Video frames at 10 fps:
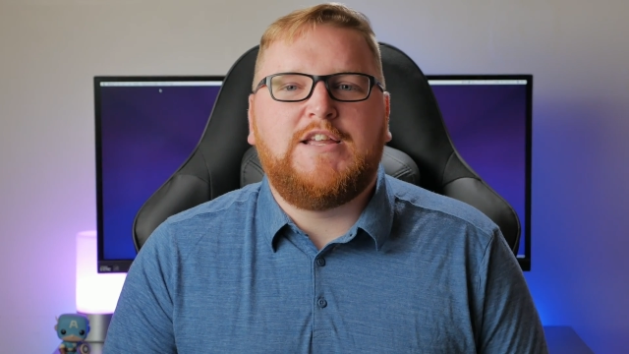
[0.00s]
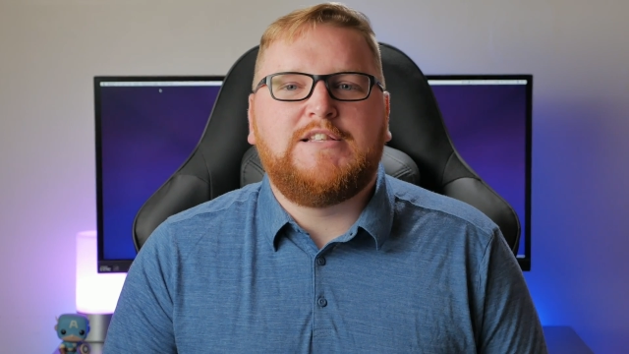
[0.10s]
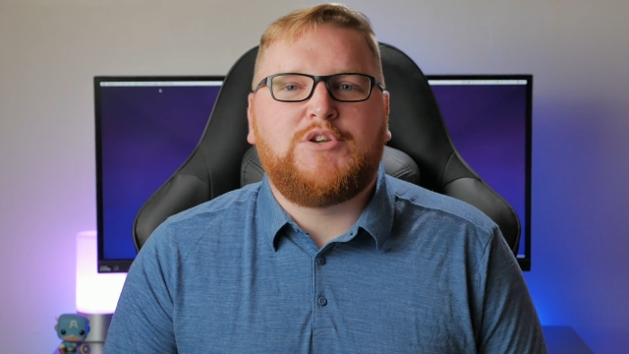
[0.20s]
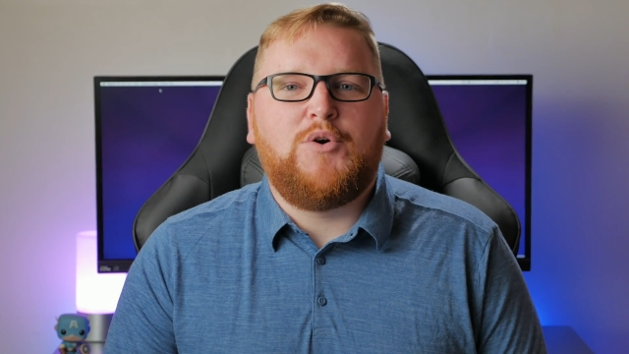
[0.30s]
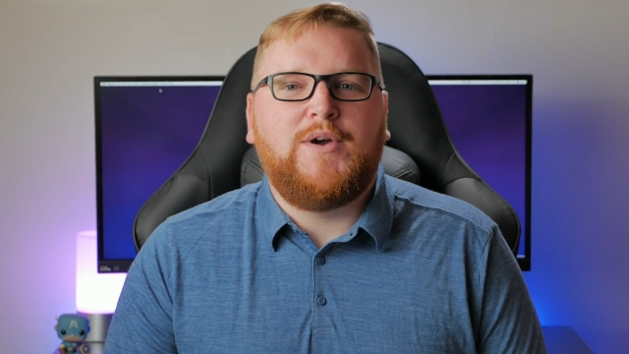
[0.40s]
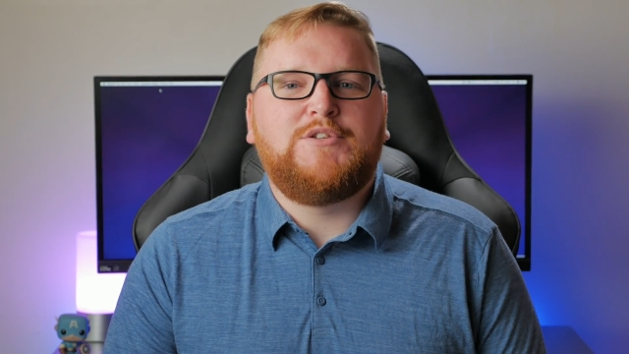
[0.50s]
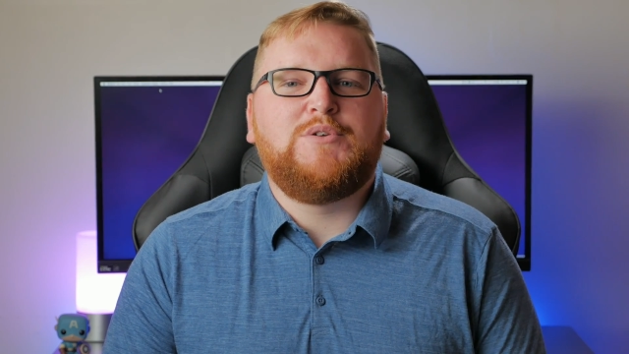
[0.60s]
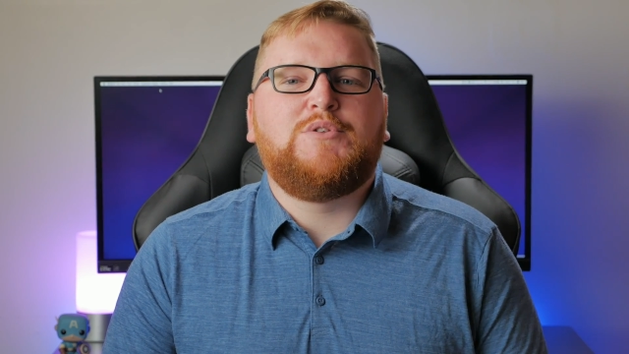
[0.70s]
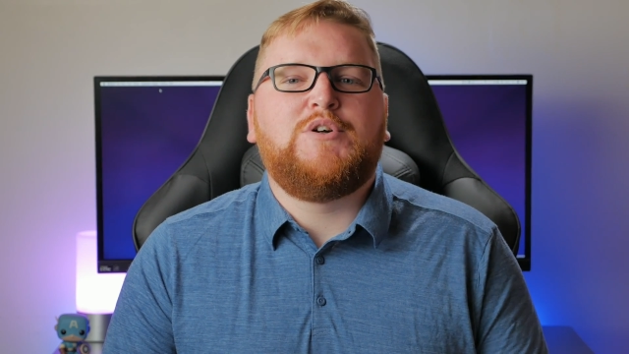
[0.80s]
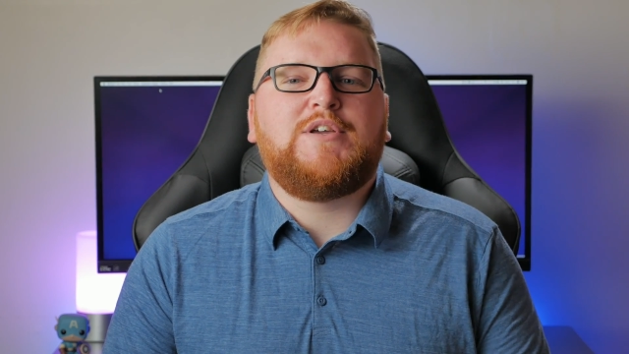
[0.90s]
It's going
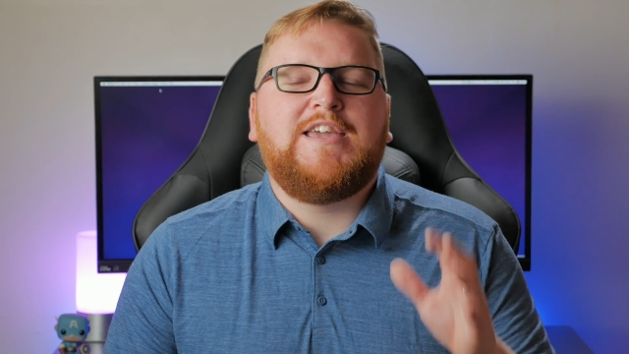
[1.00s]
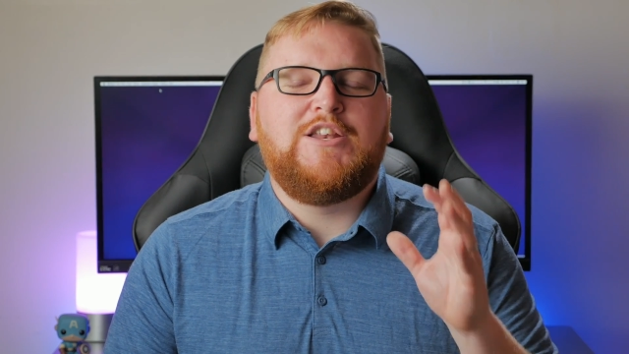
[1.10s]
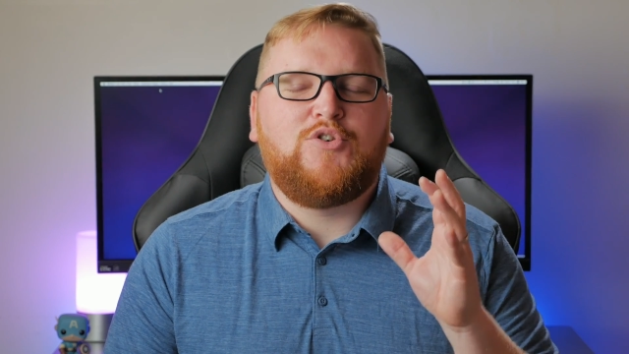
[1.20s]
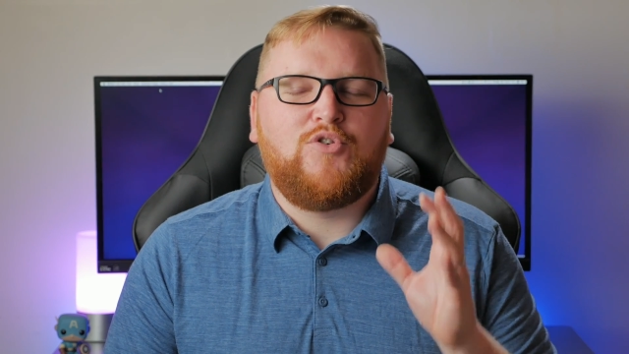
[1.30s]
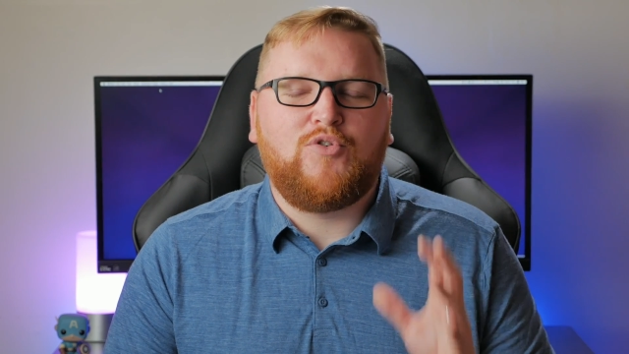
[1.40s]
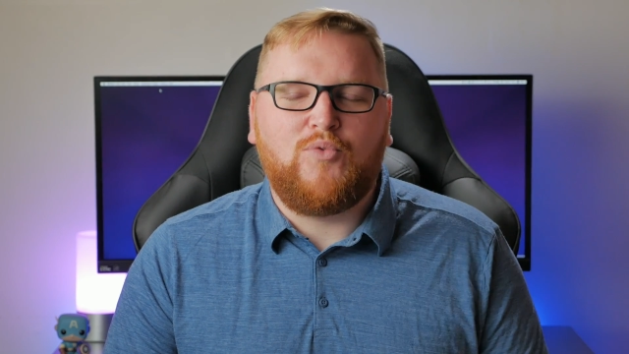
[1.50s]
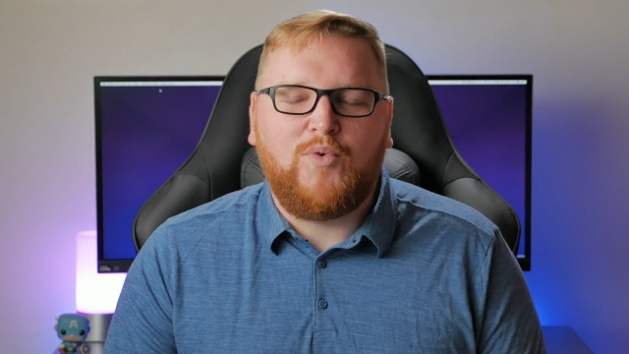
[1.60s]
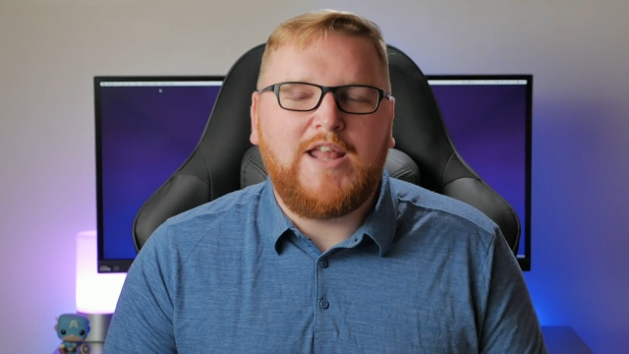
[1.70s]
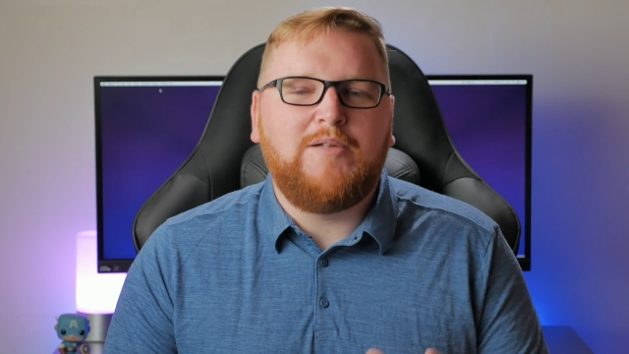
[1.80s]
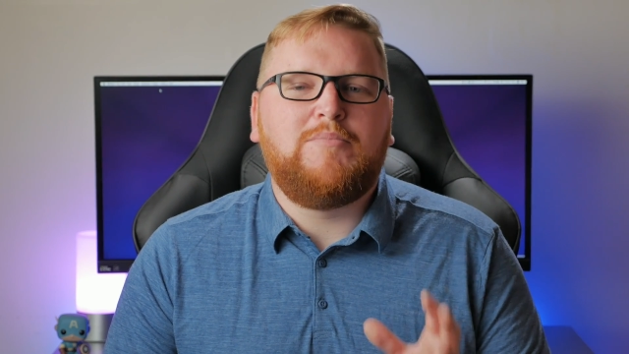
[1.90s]
to look
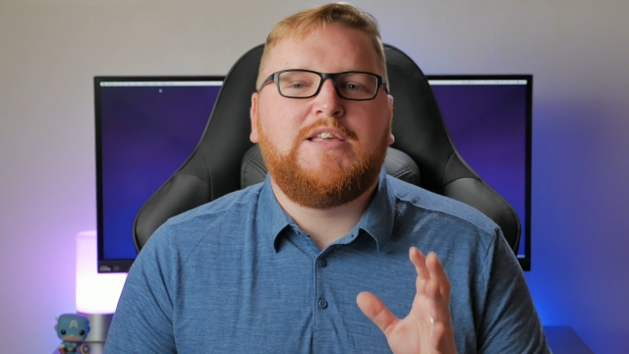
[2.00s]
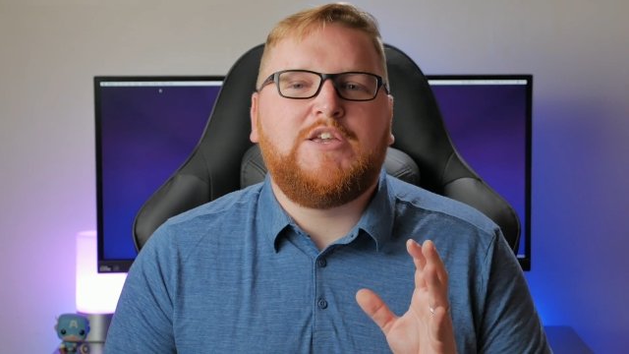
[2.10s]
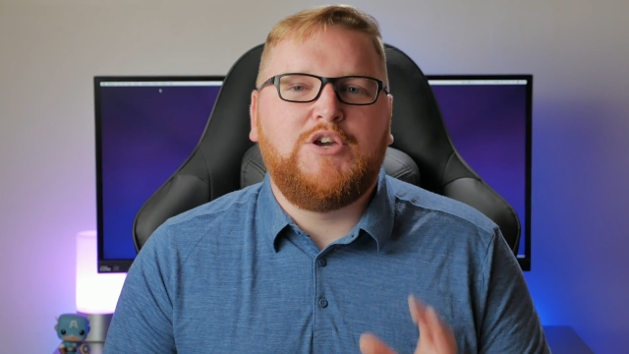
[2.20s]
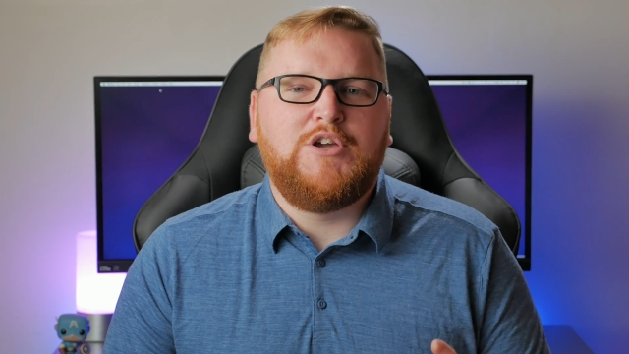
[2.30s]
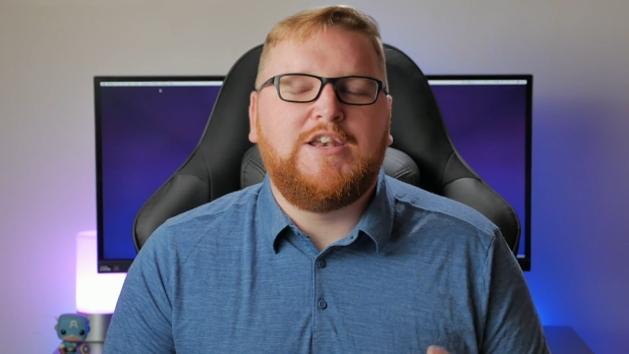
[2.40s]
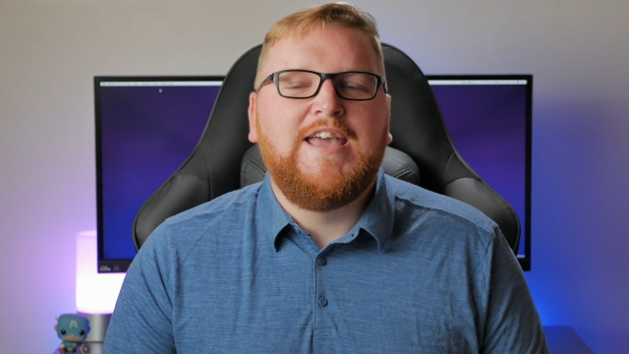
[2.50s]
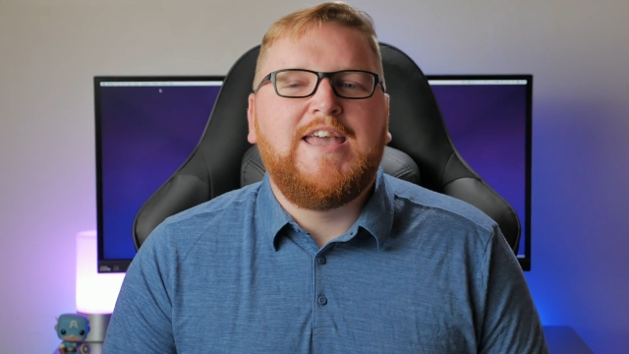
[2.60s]
incredibly good,